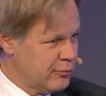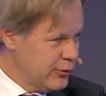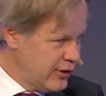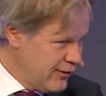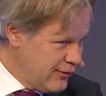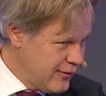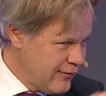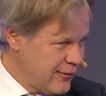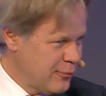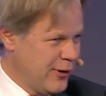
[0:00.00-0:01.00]
I'm looking here
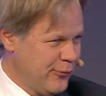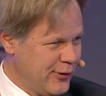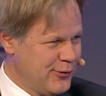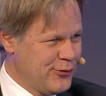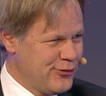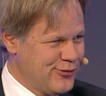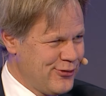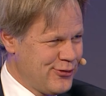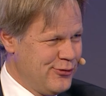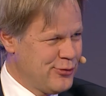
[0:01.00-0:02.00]
at Dirk, by the way,
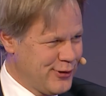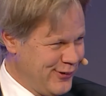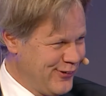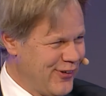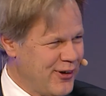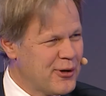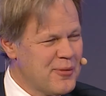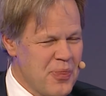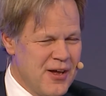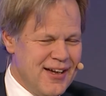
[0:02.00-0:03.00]
who's sort of working on that
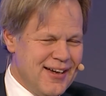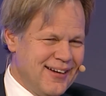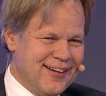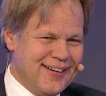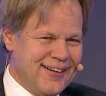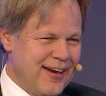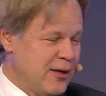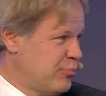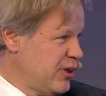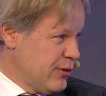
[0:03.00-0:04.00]
one,
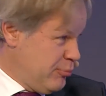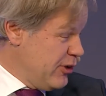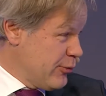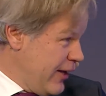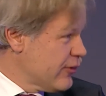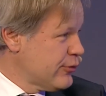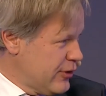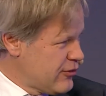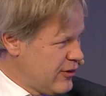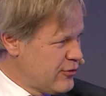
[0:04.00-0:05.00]
and Peter Randall
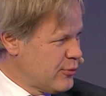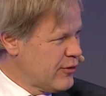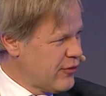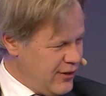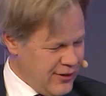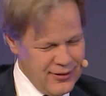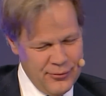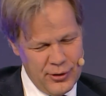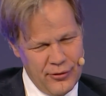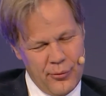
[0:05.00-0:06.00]
is one of the
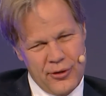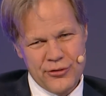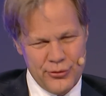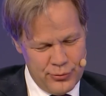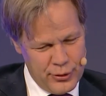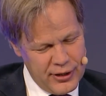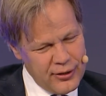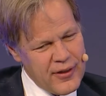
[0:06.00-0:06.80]
one of the ones who's working